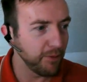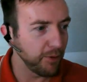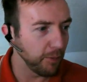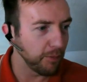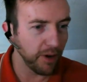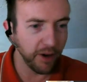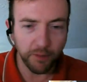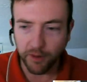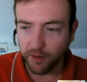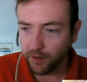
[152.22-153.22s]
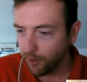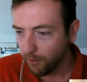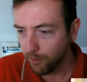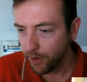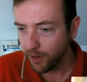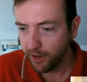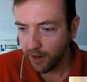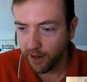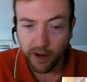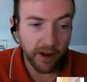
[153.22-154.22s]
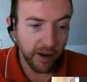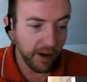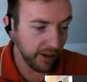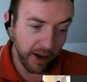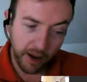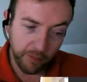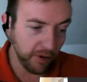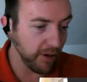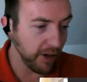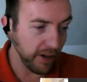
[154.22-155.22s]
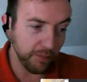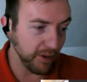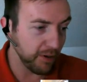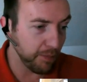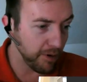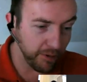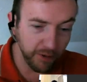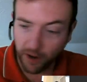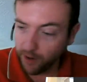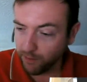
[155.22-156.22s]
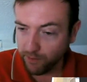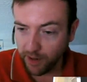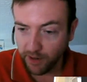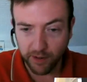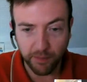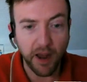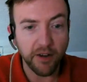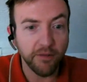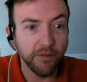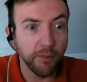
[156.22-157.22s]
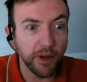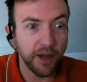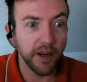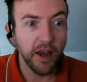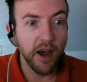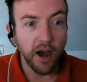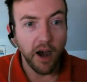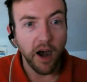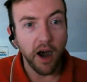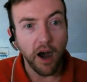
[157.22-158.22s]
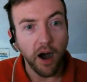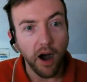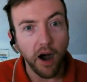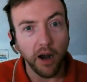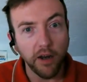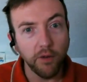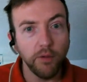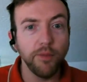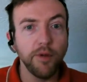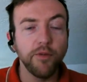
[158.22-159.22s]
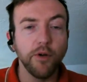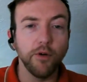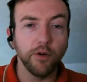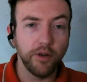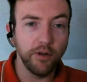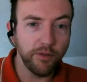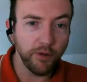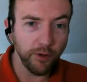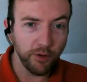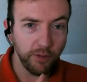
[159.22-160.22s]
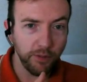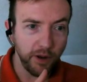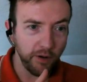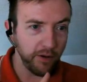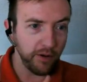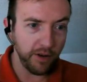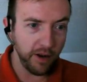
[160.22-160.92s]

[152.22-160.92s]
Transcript: job types and so on. But yeah, absolutely, it's my spiritual home. It's a passion for me. I know when you've talked about